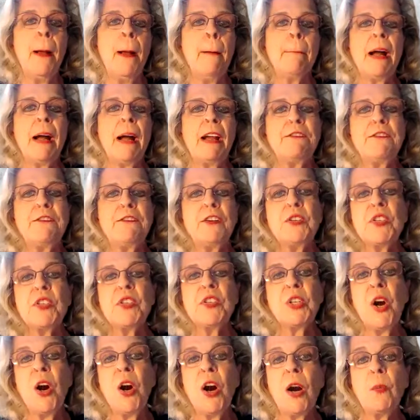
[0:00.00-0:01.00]
My
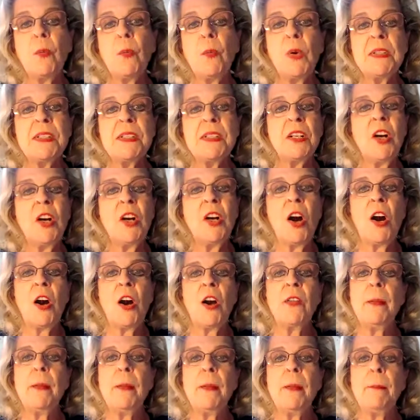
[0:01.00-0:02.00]
first car was a
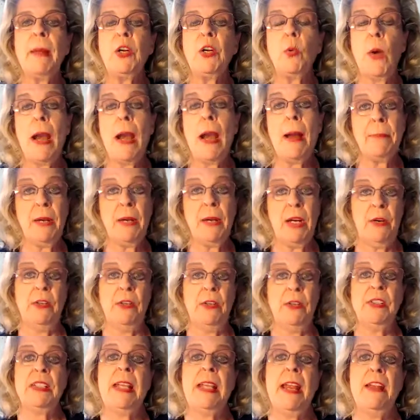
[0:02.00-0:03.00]
car that my
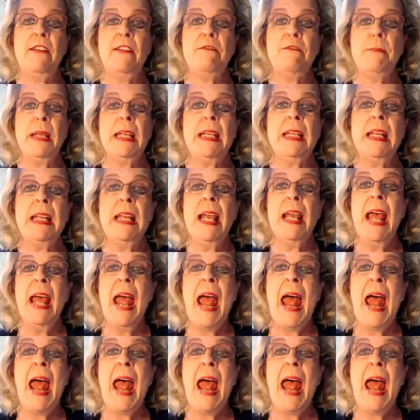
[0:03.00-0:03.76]
grandparents gave me